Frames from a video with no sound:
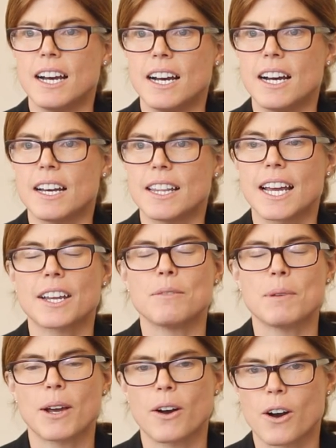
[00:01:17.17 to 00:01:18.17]
Uh, that
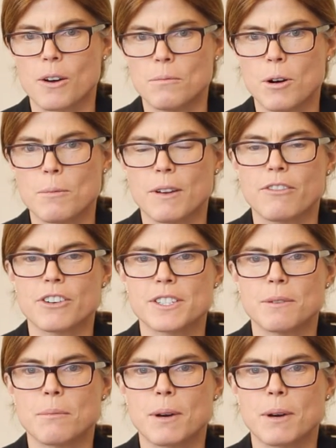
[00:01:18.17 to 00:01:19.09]
can be a hard moment for some